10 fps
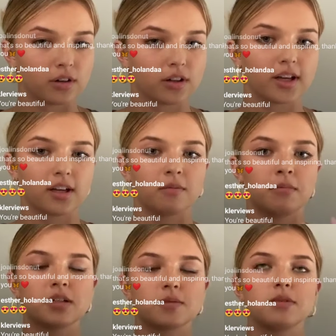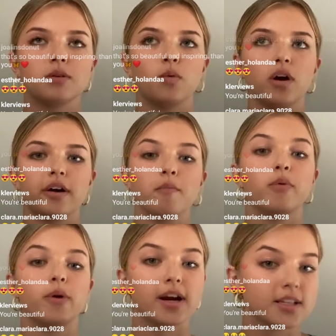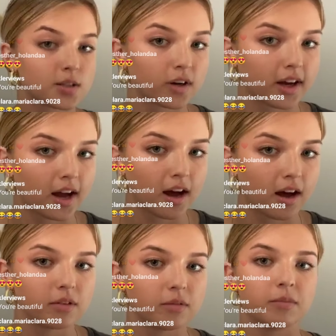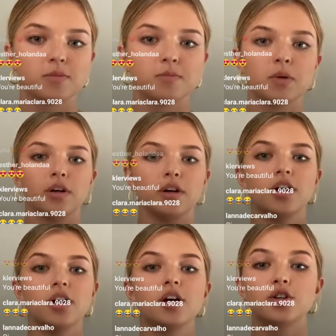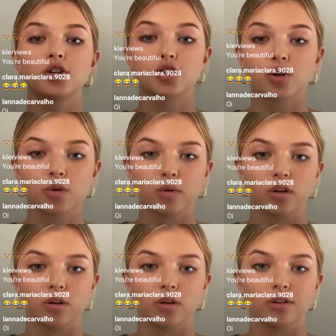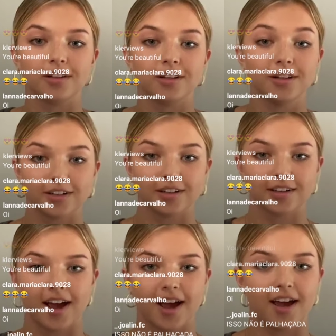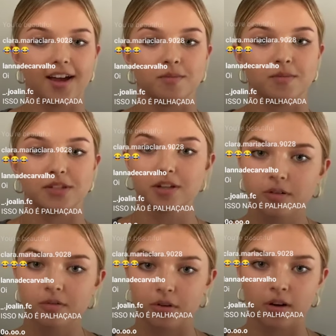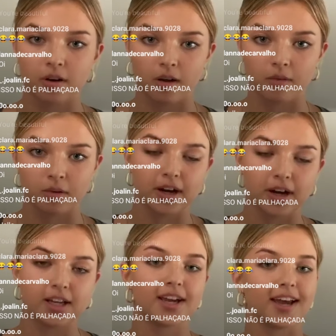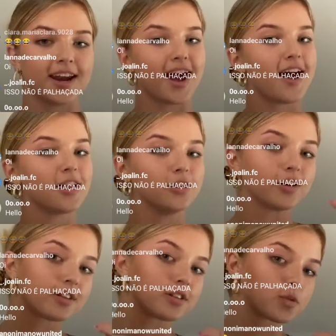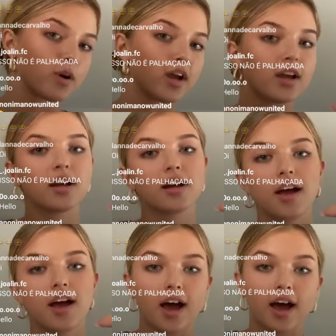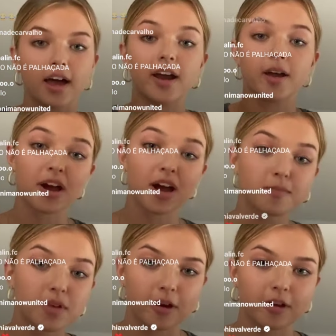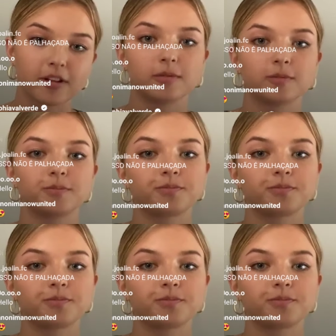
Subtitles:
Like, it makes me want to embrace what I have. It makes me want to show the world, look, I am different from everybody, and I look this way, and I am happy about it.